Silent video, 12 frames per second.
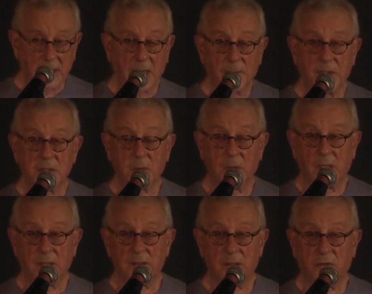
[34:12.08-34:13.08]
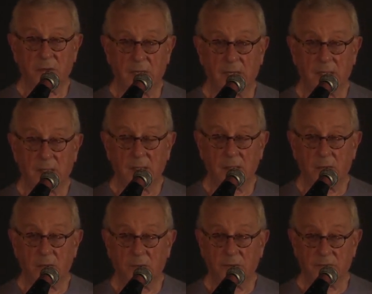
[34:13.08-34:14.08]
Hopkins went on to create a
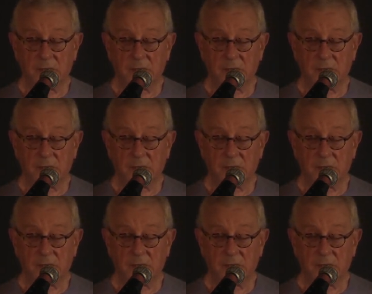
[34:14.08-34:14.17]
group of